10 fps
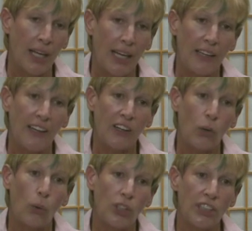In the
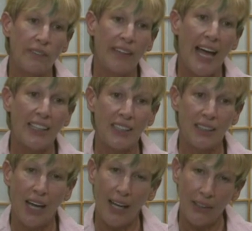course of that
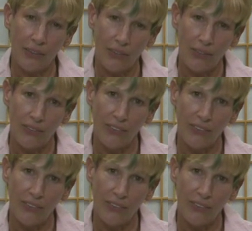denial,